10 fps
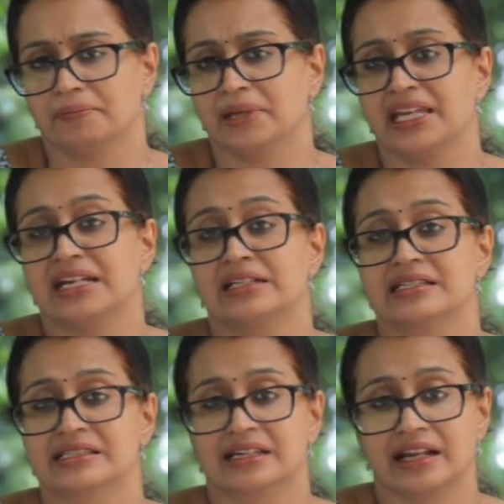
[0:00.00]
being
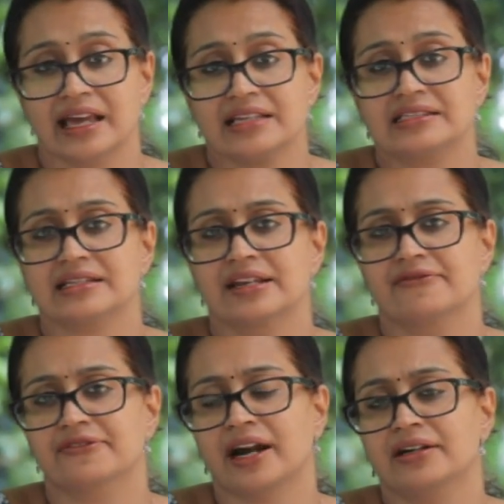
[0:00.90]
disgraced in
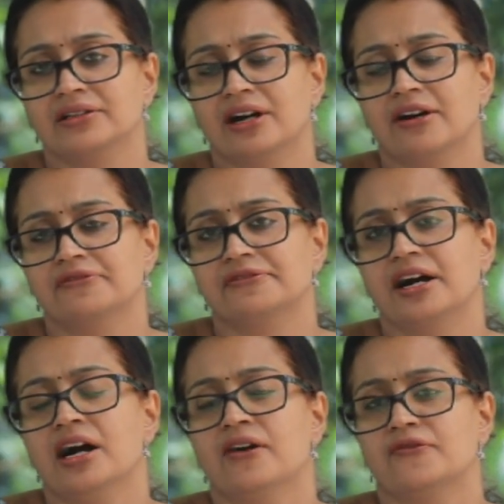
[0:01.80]
front of
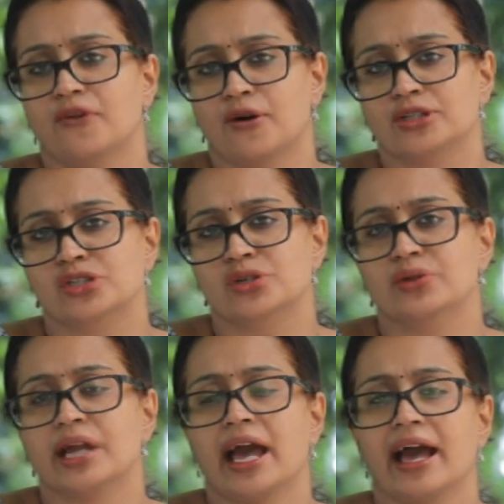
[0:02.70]

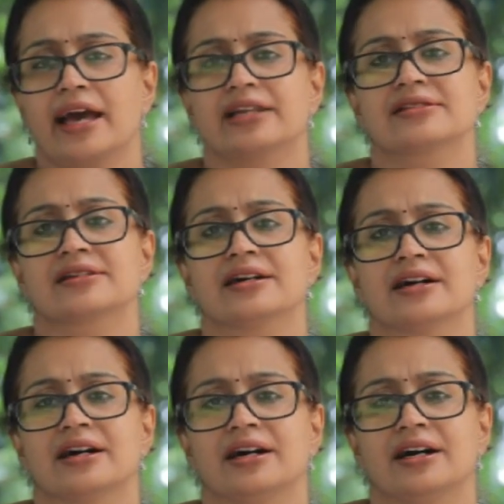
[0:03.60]
fortune, and
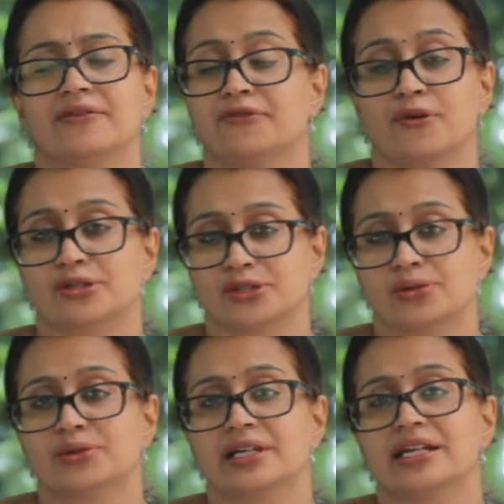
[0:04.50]

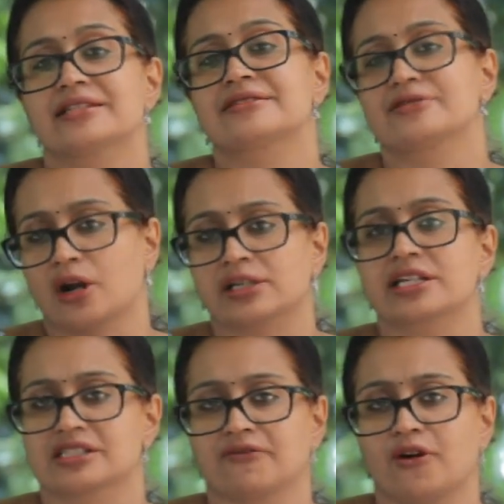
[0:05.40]
fortune is not
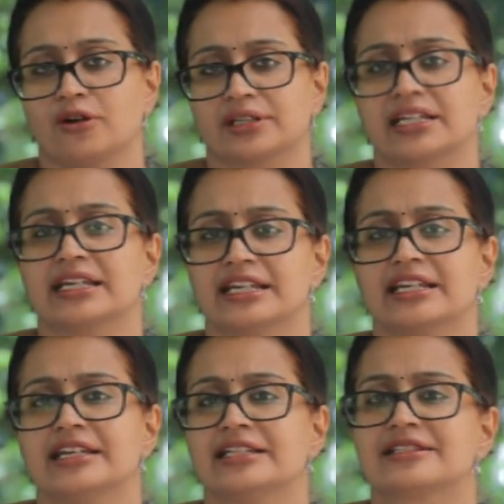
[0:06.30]
his fault.
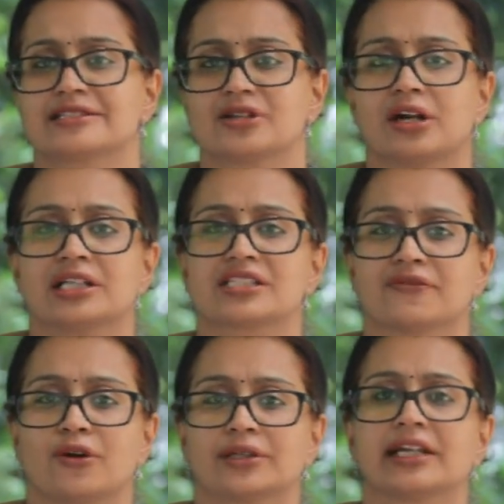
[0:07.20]
It is not his
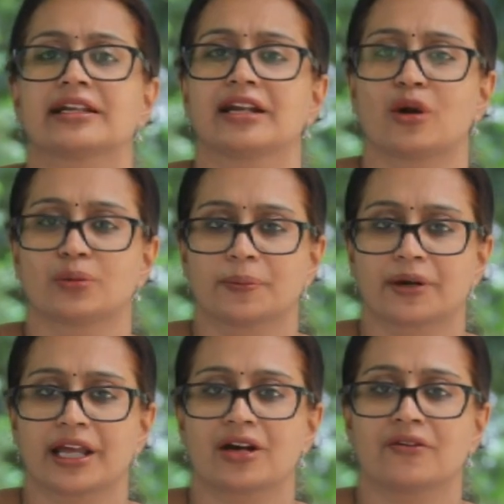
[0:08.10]
fault that an
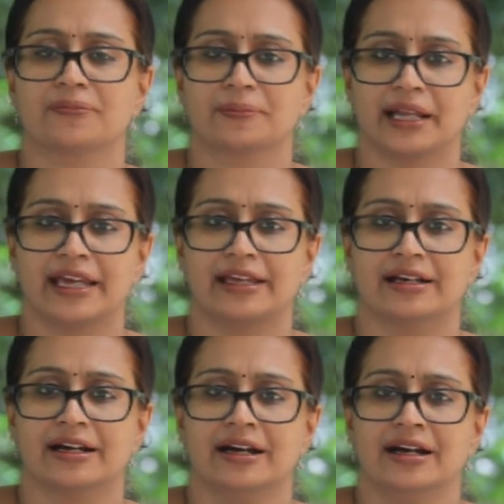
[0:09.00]
outbreak of plague,